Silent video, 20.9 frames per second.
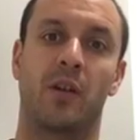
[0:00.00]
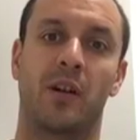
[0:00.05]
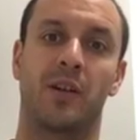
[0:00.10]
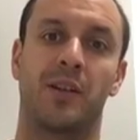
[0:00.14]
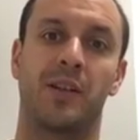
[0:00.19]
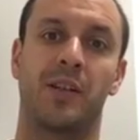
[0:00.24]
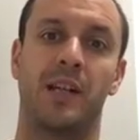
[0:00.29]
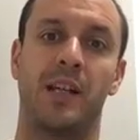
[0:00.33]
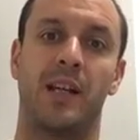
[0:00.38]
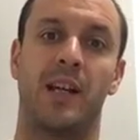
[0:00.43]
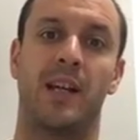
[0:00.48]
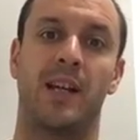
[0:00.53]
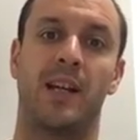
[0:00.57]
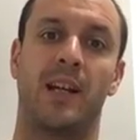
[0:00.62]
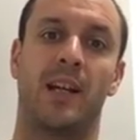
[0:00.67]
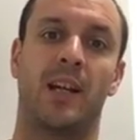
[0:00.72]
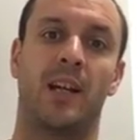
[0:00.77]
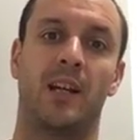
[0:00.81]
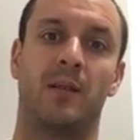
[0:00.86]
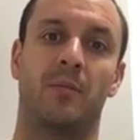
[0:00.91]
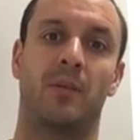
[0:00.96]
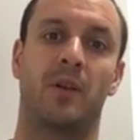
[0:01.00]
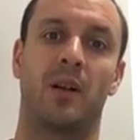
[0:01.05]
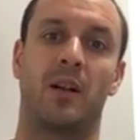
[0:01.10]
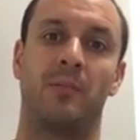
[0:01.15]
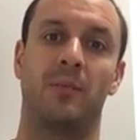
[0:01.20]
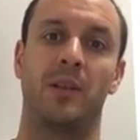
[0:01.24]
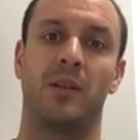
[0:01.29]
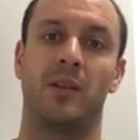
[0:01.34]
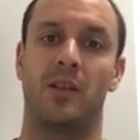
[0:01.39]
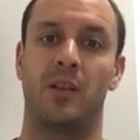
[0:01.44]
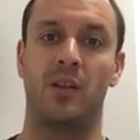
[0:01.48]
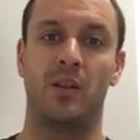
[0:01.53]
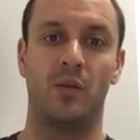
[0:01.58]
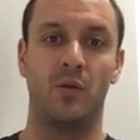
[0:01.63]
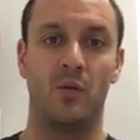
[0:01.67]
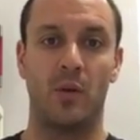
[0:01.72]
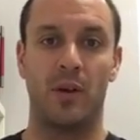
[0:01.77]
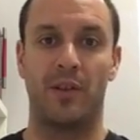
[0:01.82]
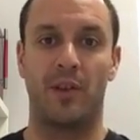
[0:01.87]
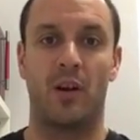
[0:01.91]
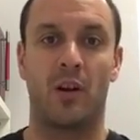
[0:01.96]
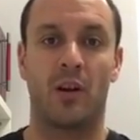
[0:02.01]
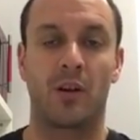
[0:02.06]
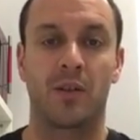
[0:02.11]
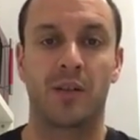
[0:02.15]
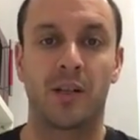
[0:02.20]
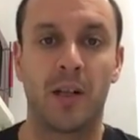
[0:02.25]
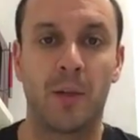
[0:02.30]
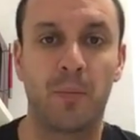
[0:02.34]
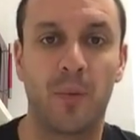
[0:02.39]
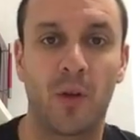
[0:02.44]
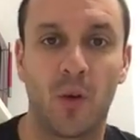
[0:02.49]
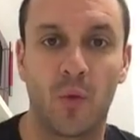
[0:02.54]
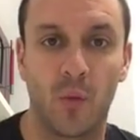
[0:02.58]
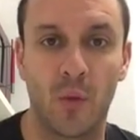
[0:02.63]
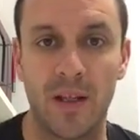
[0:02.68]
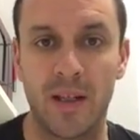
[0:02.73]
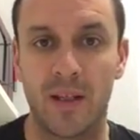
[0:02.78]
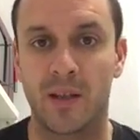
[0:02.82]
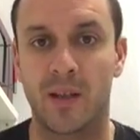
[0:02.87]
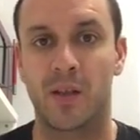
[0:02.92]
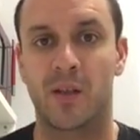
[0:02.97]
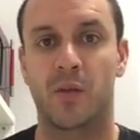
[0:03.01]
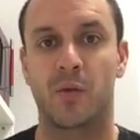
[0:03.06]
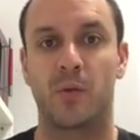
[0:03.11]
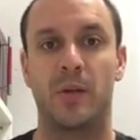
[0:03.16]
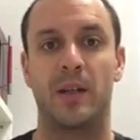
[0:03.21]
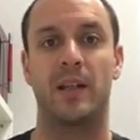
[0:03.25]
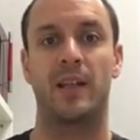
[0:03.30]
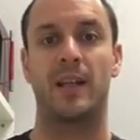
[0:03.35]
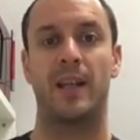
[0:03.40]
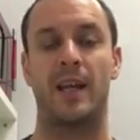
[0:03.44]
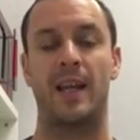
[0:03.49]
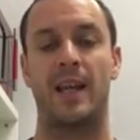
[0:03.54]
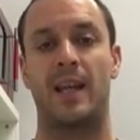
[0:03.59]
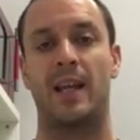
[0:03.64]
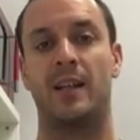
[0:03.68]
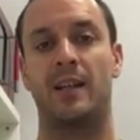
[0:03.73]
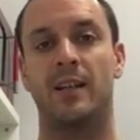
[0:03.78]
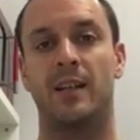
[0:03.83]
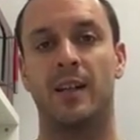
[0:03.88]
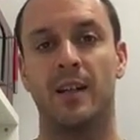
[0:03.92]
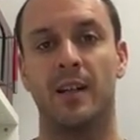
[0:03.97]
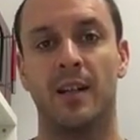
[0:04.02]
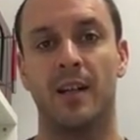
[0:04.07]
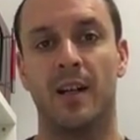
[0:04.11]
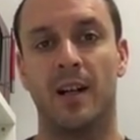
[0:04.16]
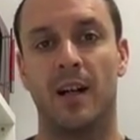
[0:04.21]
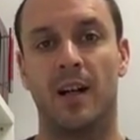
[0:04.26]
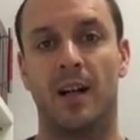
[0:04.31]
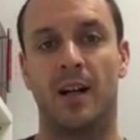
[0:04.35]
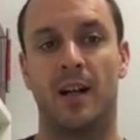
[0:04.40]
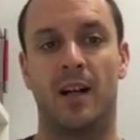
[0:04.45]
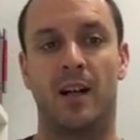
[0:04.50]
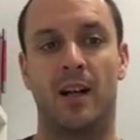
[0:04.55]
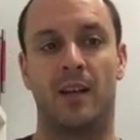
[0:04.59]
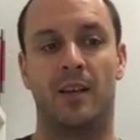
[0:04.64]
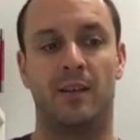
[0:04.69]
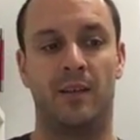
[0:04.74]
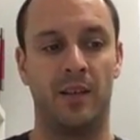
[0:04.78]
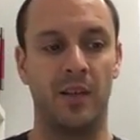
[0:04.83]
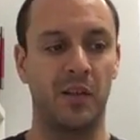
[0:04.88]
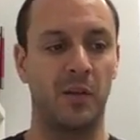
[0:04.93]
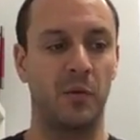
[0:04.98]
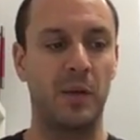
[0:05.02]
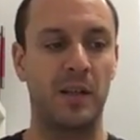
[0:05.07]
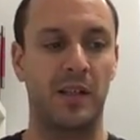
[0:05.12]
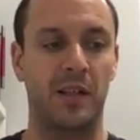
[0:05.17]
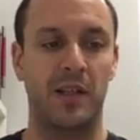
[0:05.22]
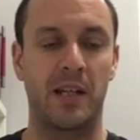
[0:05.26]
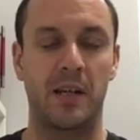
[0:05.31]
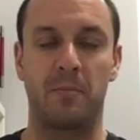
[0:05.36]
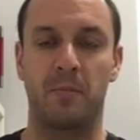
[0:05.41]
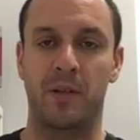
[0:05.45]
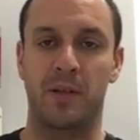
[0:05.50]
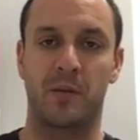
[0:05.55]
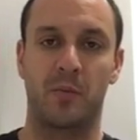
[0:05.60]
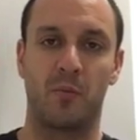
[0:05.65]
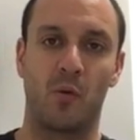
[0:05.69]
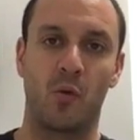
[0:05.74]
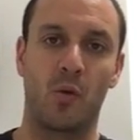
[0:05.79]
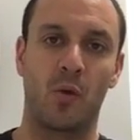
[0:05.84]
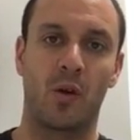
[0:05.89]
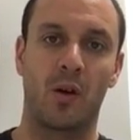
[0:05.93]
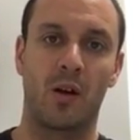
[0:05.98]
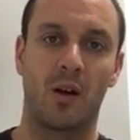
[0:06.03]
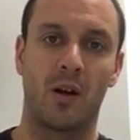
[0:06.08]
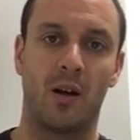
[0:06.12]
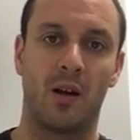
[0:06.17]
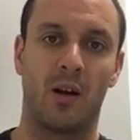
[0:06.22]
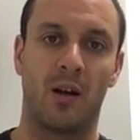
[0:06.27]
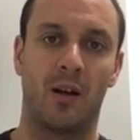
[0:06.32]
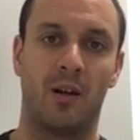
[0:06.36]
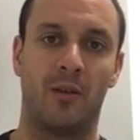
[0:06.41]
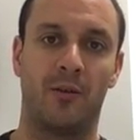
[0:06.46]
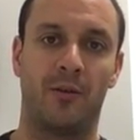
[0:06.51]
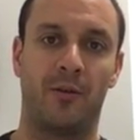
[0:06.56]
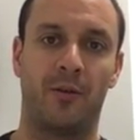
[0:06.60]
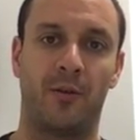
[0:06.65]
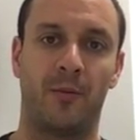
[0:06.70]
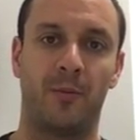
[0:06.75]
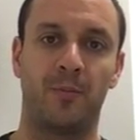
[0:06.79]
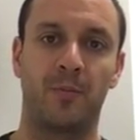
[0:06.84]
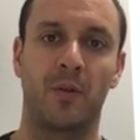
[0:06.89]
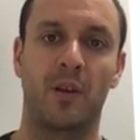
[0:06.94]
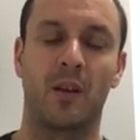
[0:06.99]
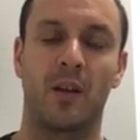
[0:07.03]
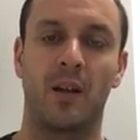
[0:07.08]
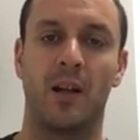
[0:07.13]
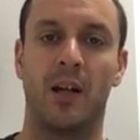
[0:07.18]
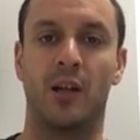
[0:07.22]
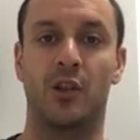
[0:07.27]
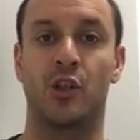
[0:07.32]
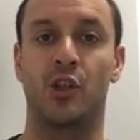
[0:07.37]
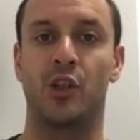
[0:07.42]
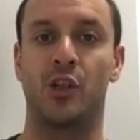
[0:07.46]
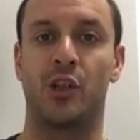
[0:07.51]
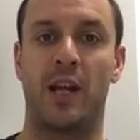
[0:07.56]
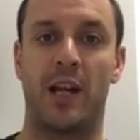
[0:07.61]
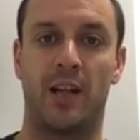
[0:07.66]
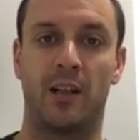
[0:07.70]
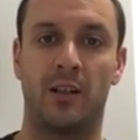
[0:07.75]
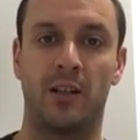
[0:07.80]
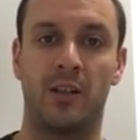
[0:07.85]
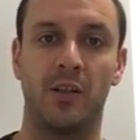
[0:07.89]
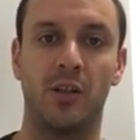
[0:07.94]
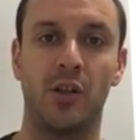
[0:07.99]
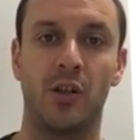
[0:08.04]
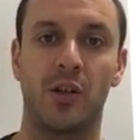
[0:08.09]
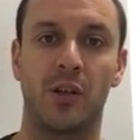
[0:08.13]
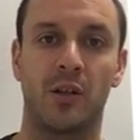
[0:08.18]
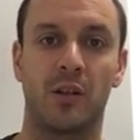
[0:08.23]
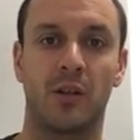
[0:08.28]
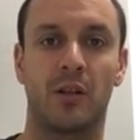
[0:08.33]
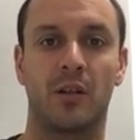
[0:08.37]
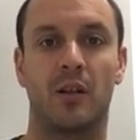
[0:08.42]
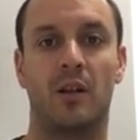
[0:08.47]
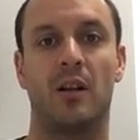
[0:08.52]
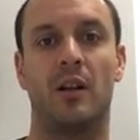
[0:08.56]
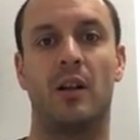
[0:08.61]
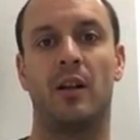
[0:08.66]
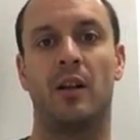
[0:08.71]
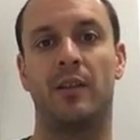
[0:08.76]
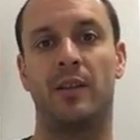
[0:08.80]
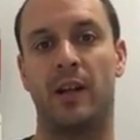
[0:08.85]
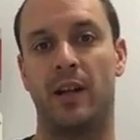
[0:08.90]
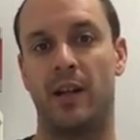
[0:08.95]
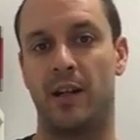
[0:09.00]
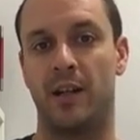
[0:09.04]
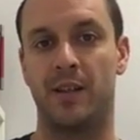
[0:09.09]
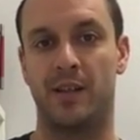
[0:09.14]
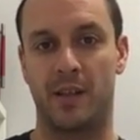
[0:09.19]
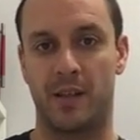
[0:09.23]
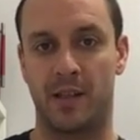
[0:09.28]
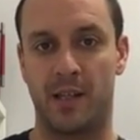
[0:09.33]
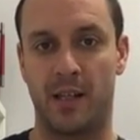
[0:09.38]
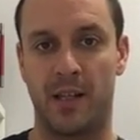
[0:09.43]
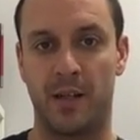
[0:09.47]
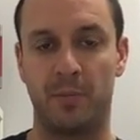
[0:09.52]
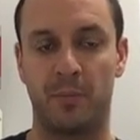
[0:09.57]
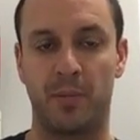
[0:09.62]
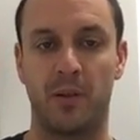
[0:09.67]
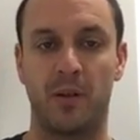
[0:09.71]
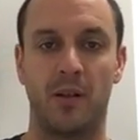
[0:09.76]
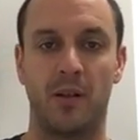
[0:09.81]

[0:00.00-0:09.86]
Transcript: Garcia, and I am coming to you with our tip of the week this week. And this week's tip is more of a challenge than it is a tip.